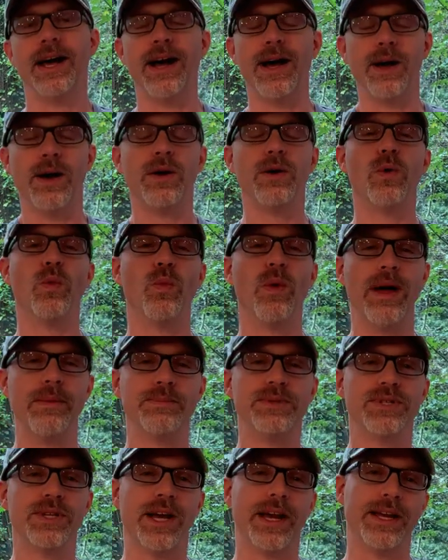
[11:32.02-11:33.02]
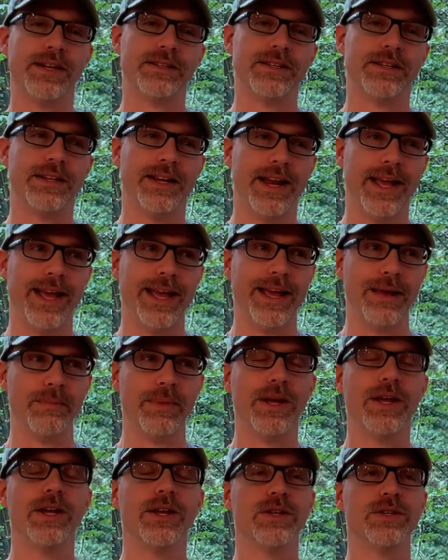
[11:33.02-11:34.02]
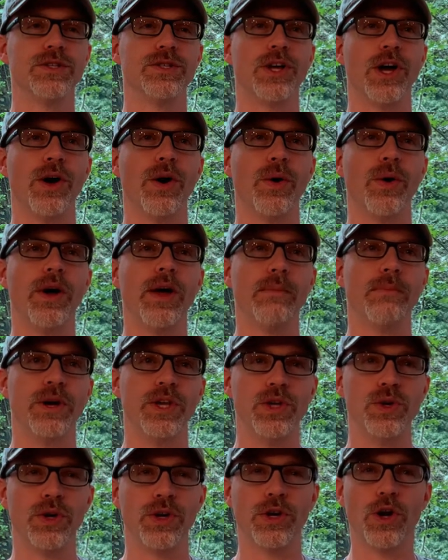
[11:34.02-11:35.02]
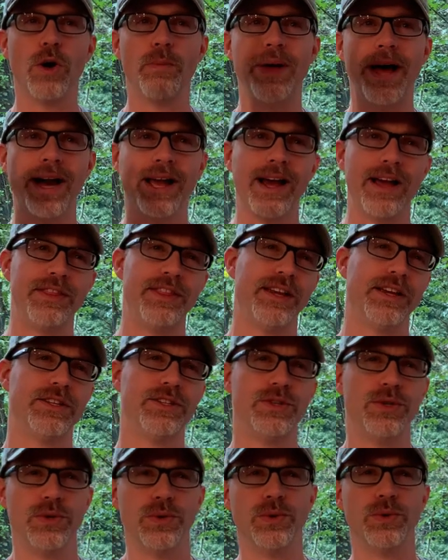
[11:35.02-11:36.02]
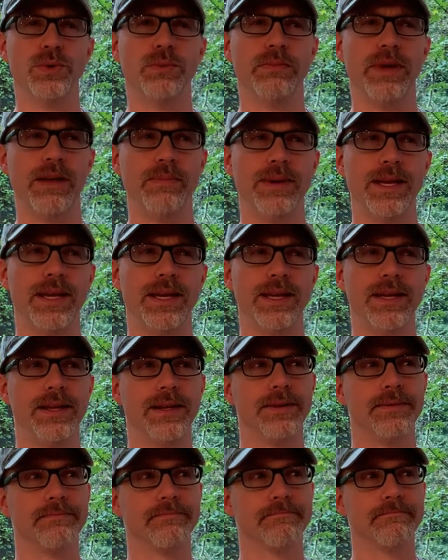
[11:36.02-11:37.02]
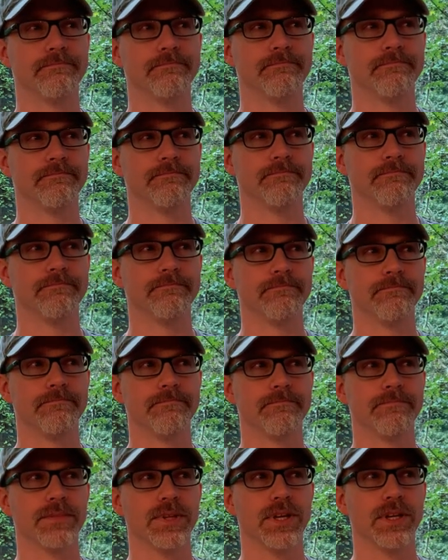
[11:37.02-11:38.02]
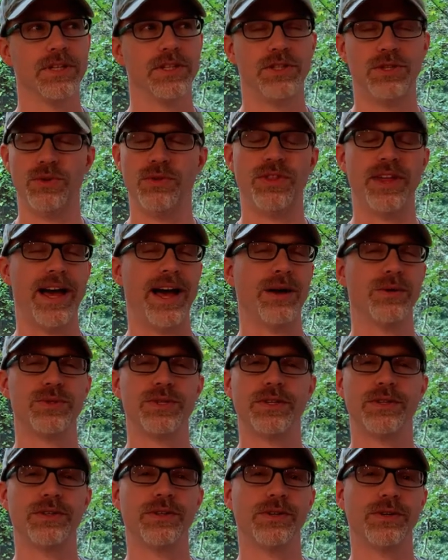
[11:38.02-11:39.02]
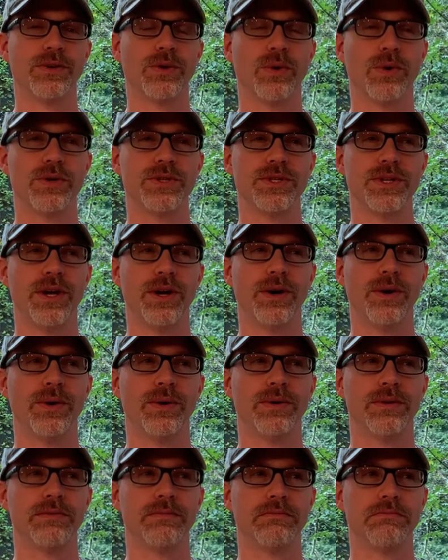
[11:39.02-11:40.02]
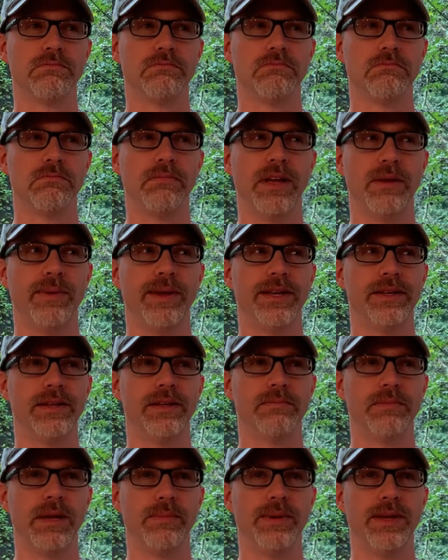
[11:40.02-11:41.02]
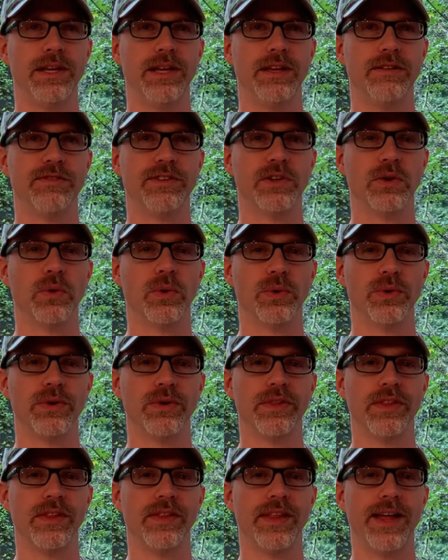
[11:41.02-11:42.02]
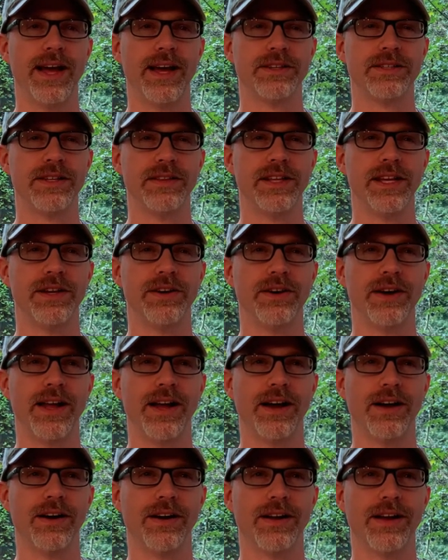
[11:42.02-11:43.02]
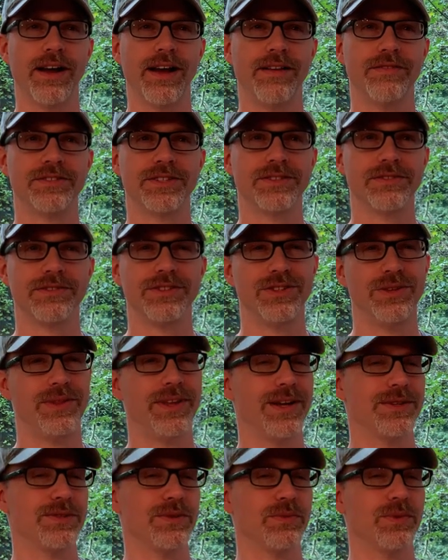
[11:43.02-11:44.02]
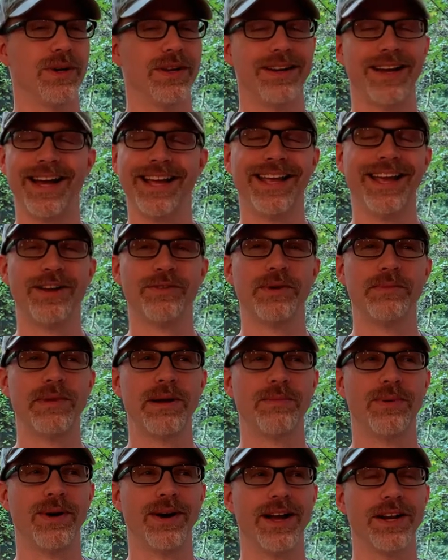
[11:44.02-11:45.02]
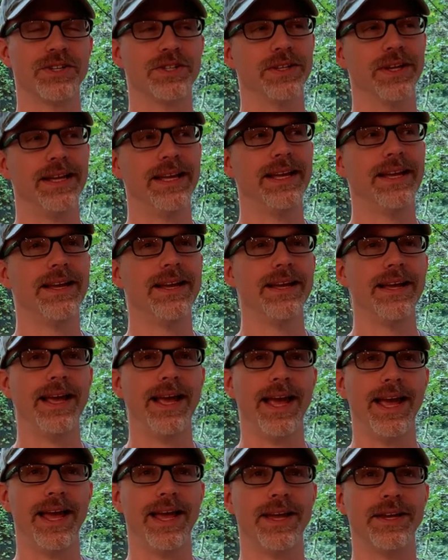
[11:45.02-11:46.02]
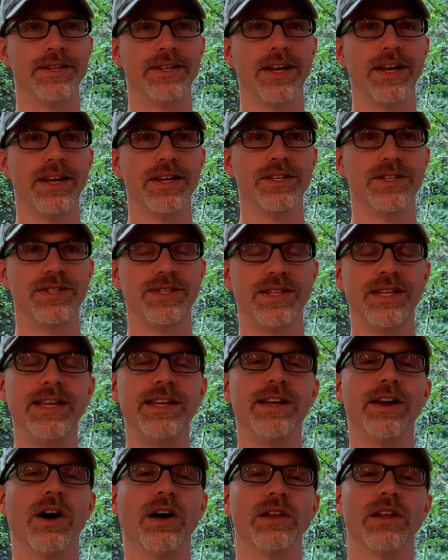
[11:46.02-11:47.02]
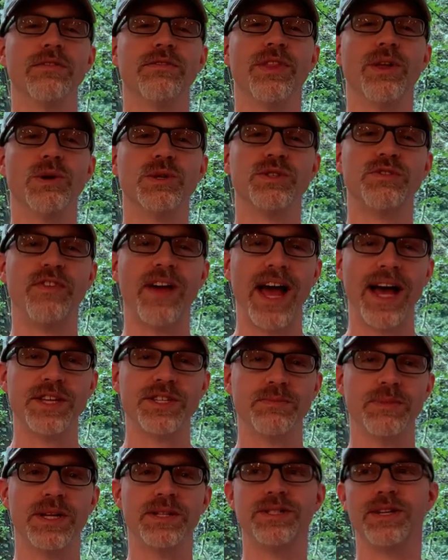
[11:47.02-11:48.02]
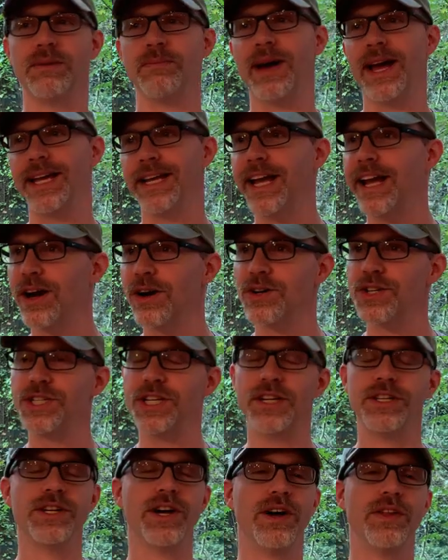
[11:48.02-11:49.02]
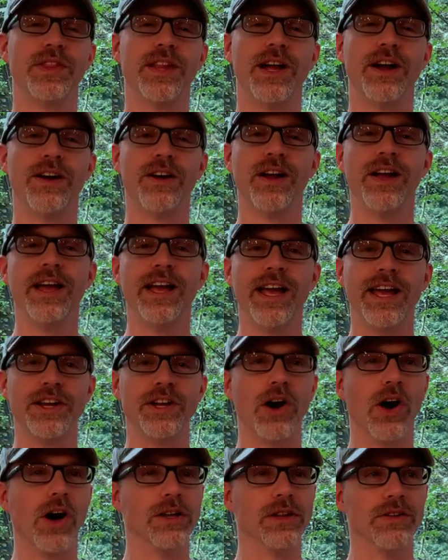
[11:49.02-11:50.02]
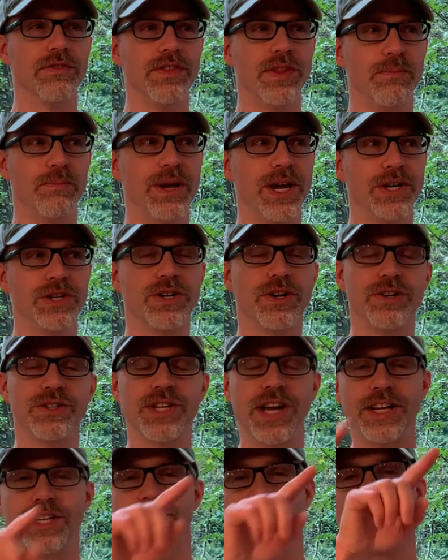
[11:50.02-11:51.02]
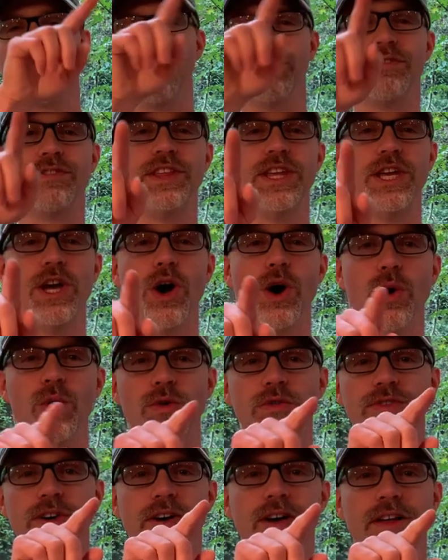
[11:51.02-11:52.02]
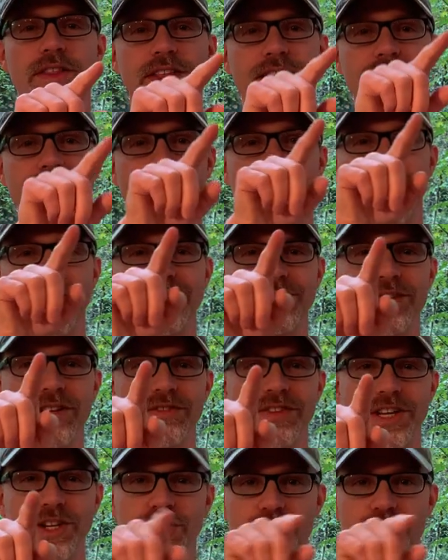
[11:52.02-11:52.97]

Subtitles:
website name. So, but you can go back, I think, to maybe 2000 or so, maybe even older than that in the Internet Archives, 2001. I can't remember, actually. And see all of those phasmids and my care sheet on there and all of the pictures I took of the ova, the eggs of